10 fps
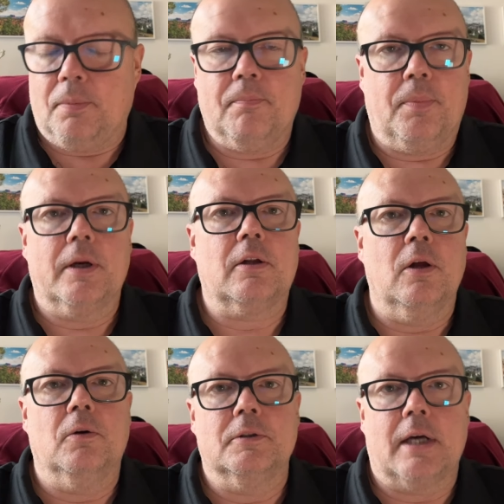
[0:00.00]
put
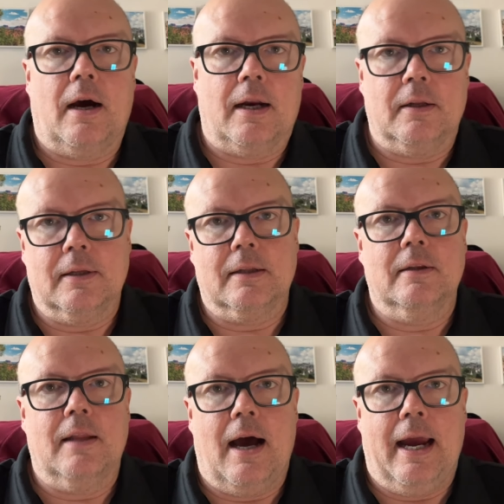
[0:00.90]
clothes on a
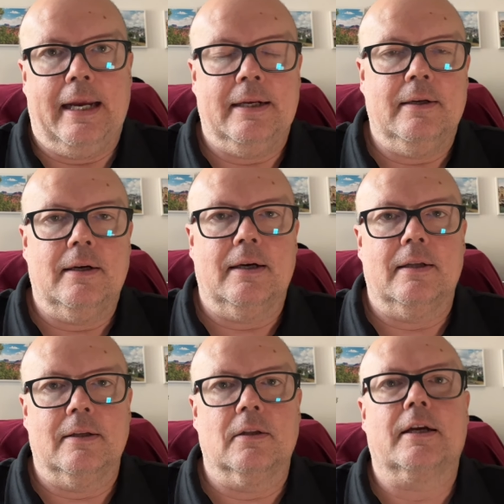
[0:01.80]
little line, a
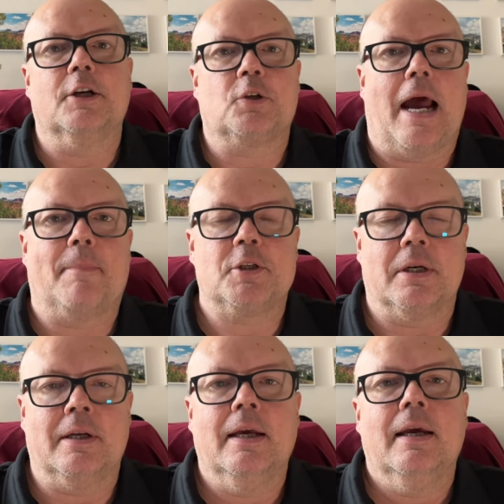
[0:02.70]
little
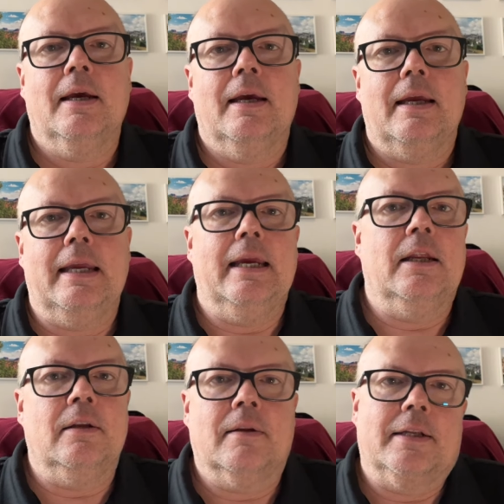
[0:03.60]
contraption
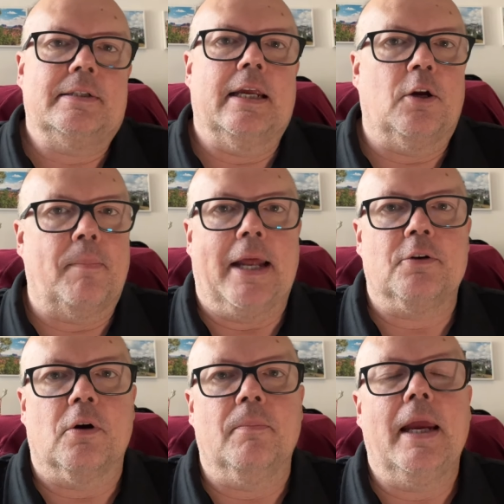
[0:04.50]
in, let's say, your
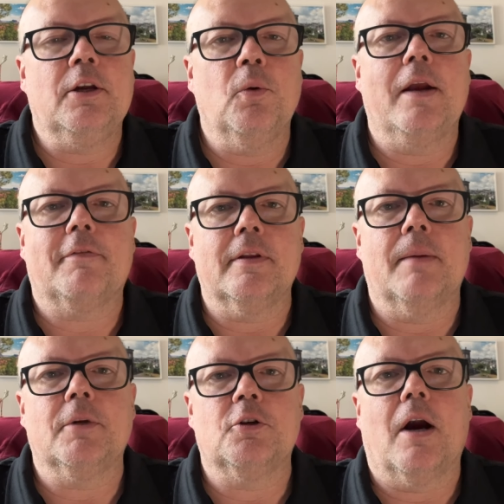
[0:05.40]
bedroom, and you wait for
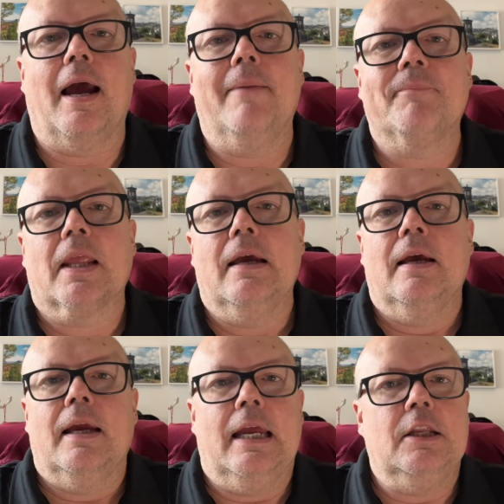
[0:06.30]
them to dry.
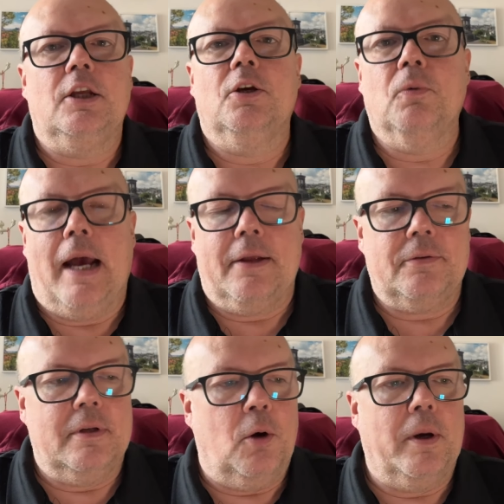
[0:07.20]
In the
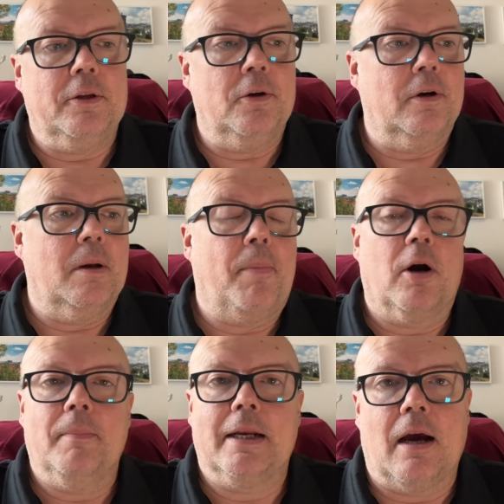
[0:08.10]
US, now whether you're in an
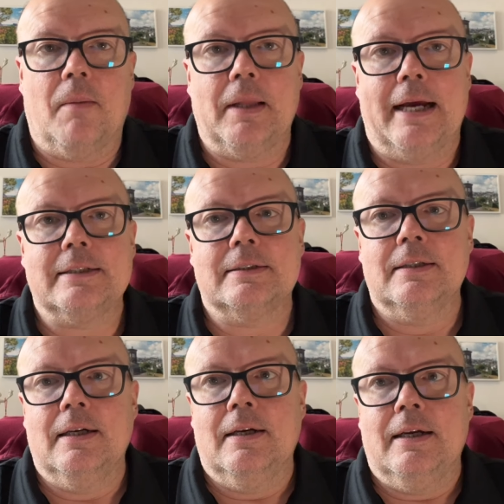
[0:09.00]
apartment complex,
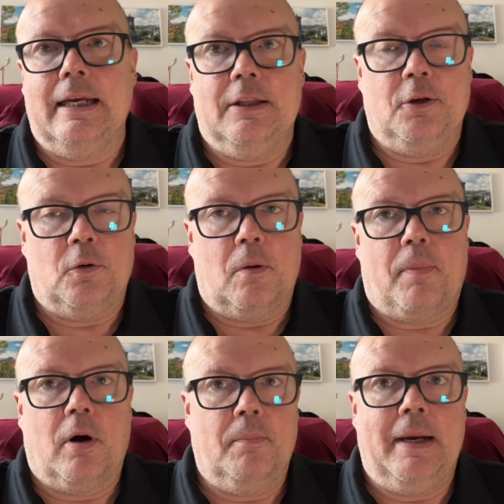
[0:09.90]
either your
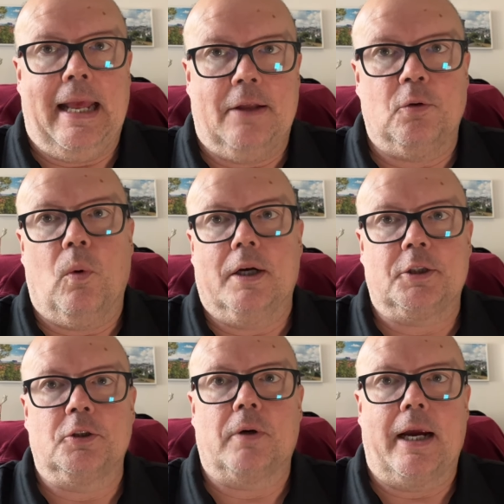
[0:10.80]
apartment has a
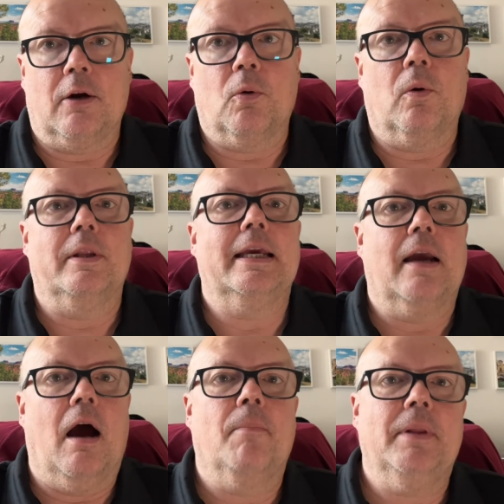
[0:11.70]
washer dryer or the
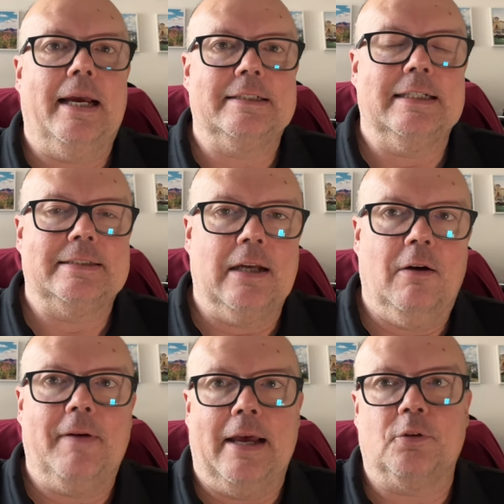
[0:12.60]
complex
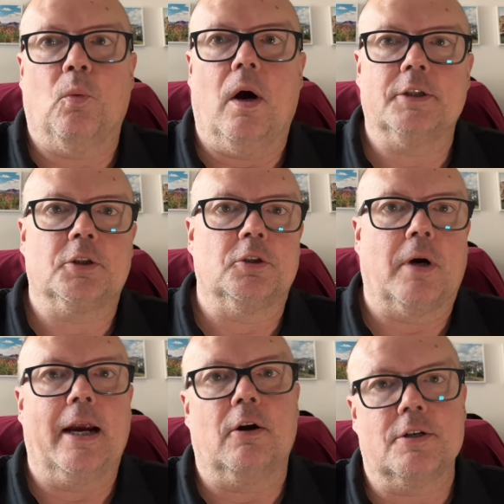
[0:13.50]
itself has a washer
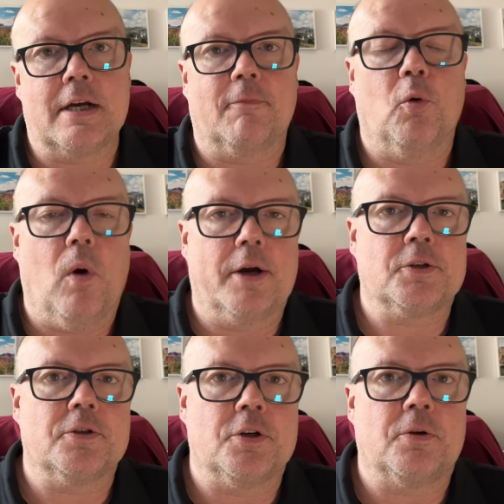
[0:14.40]
dryer or several
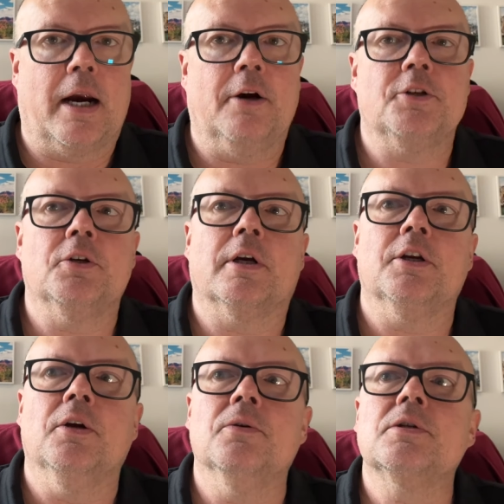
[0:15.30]
washers and dryers you can
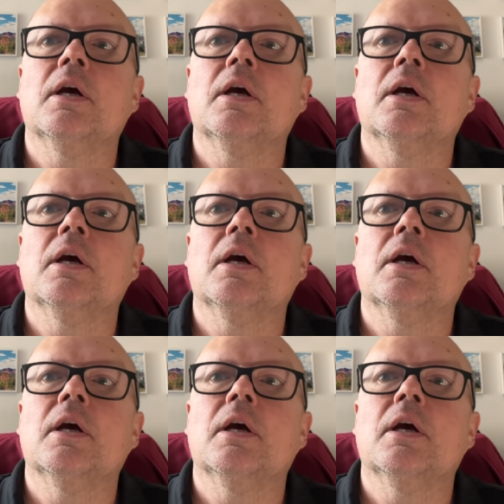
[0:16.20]
use.